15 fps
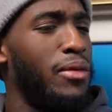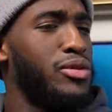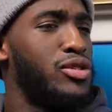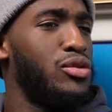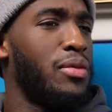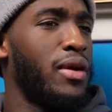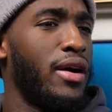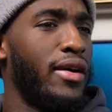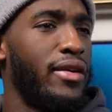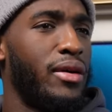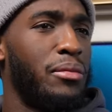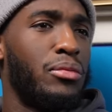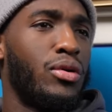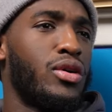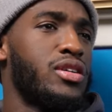with you, bro.
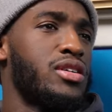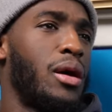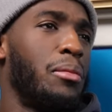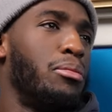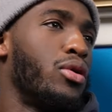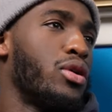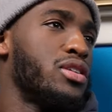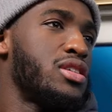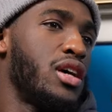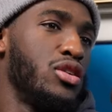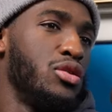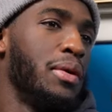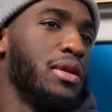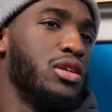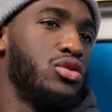I'm, yeah. bored, I'm bored as hell.
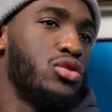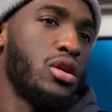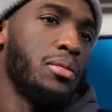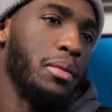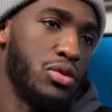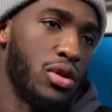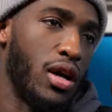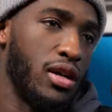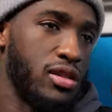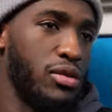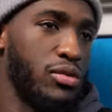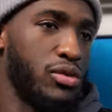You about to dream? I'm trying to see